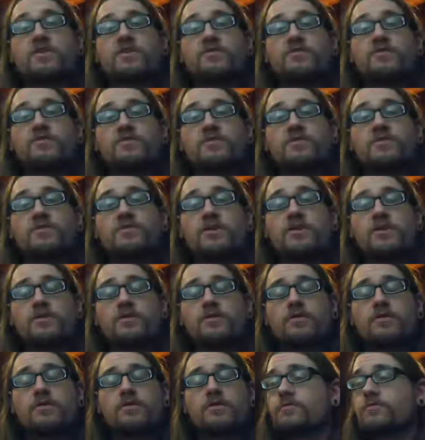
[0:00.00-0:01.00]
Convoy,
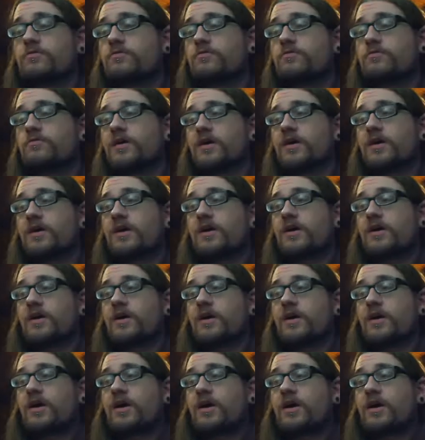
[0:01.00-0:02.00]
who
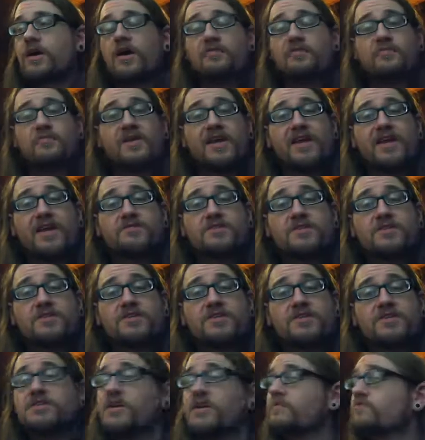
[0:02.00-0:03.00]
I've been after
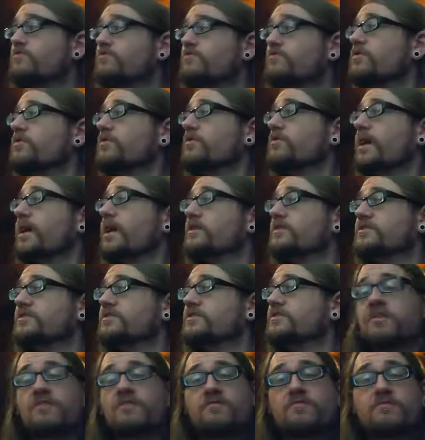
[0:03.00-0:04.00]
since I bought
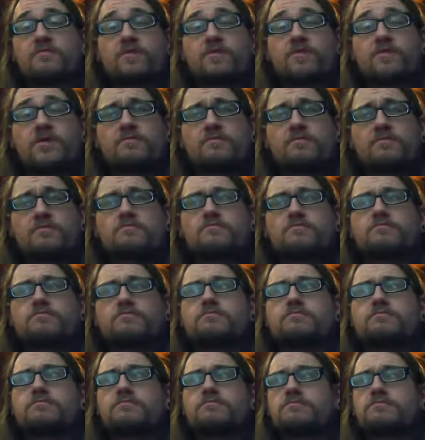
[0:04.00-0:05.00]
Galaxy Convoy
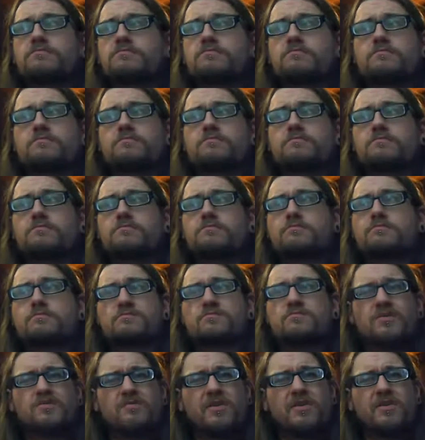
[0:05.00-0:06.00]

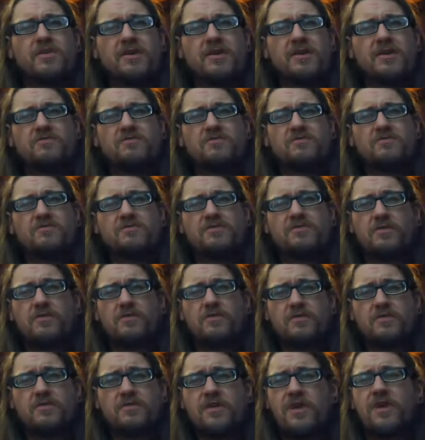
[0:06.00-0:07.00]
probably about
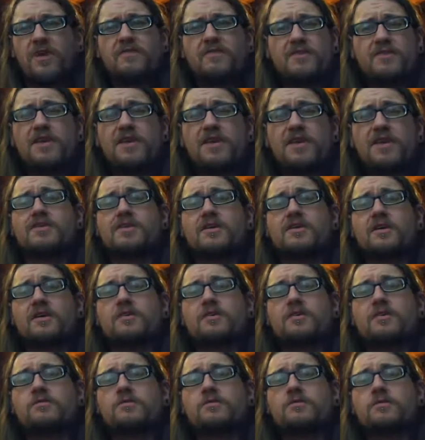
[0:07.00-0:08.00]
4 or 5 years
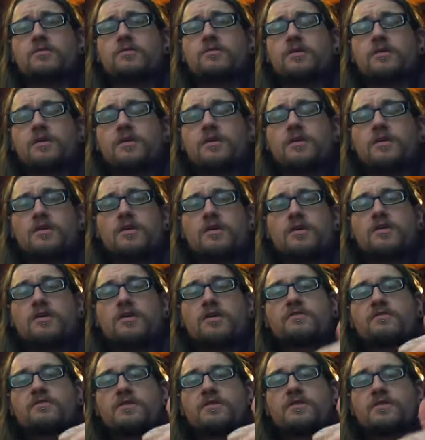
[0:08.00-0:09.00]
ago.
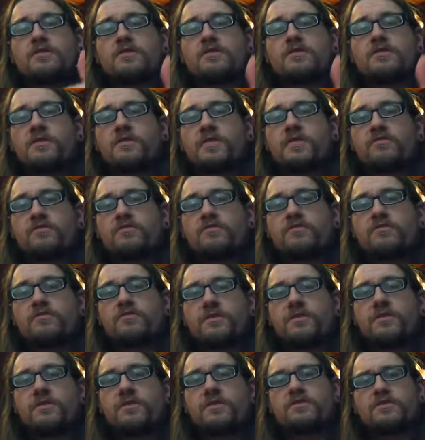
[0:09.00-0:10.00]
Thank you both.
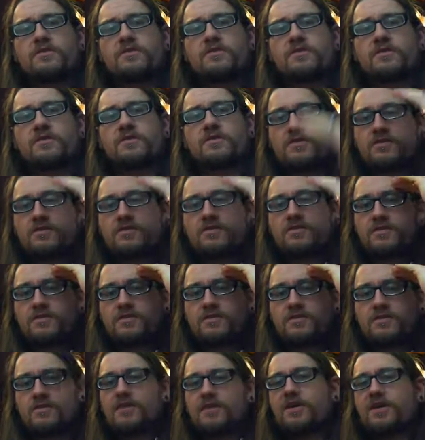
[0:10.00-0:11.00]

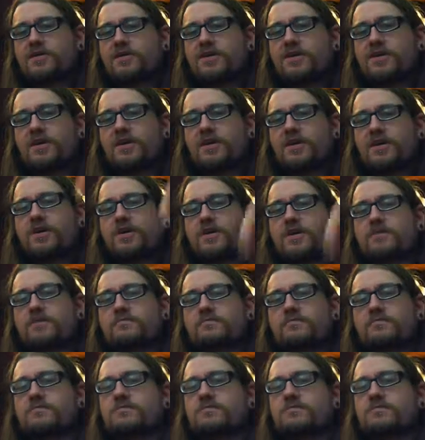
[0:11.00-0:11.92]
Ta-ta!